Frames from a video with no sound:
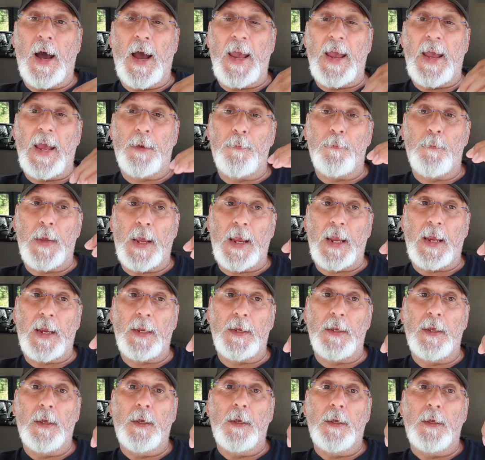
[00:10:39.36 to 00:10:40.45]
I had
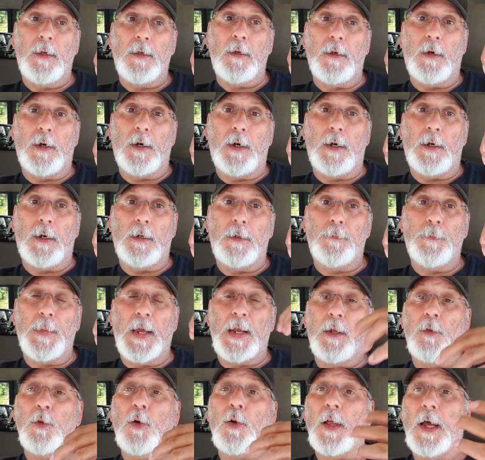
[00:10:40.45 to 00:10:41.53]
made
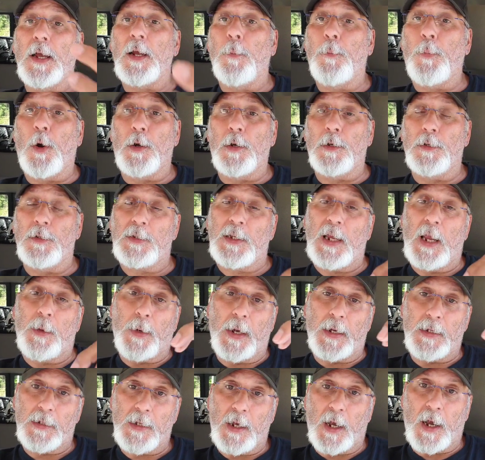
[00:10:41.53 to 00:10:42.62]
it look like a part
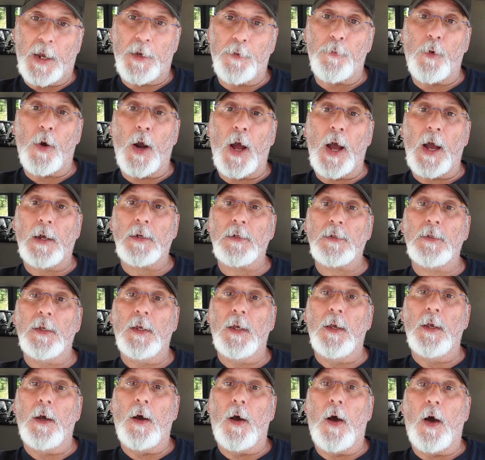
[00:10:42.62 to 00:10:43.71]
escape. I tied rocks
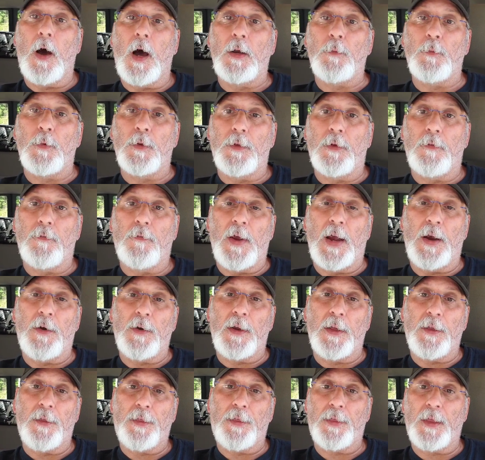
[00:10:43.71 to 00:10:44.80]
on with a
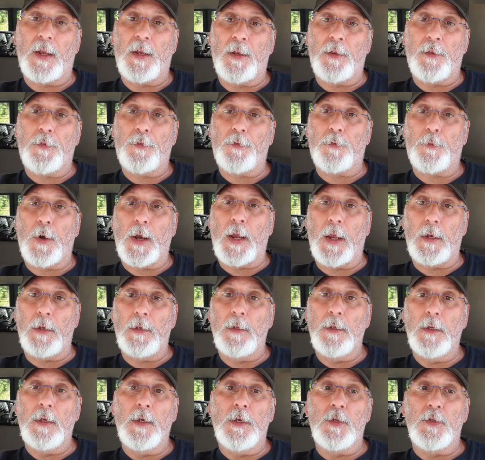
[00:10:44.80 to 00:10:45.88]
very thin
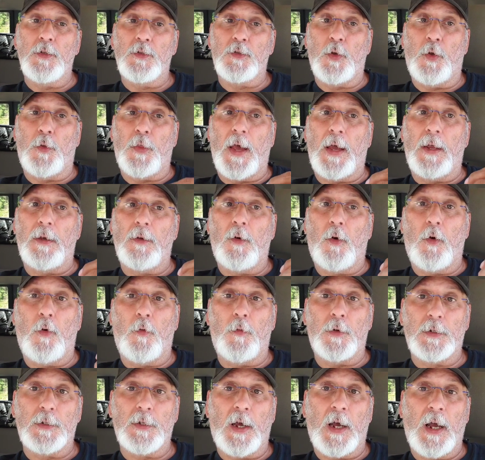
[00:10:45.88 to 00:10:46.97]
thread so that
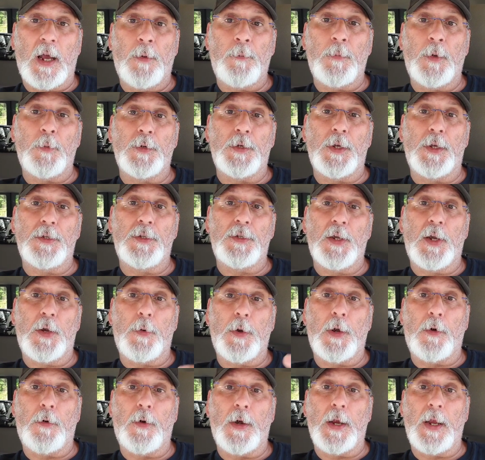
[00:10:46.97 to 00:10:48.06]
over time it would
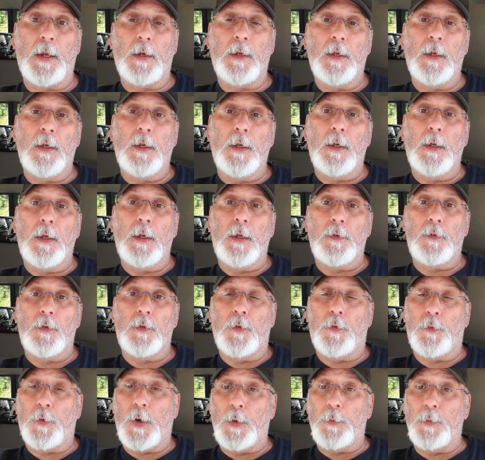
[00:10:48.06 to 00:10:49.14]
deteriorate,
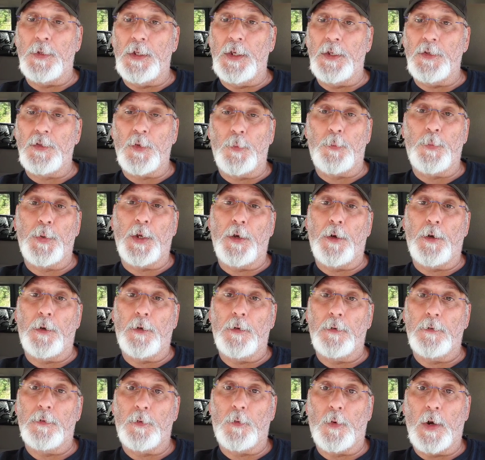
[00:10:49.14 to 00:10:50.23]
thread would
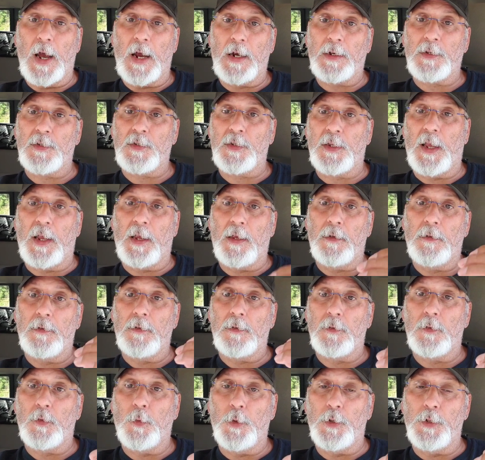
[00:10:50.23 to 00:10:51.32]
disappear, the rocks stay,
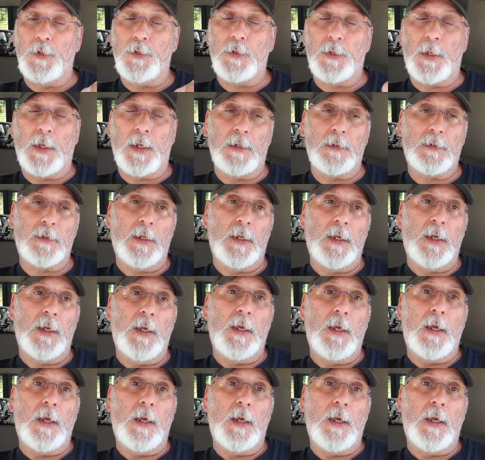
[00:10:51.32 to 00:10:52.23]
the wood stays.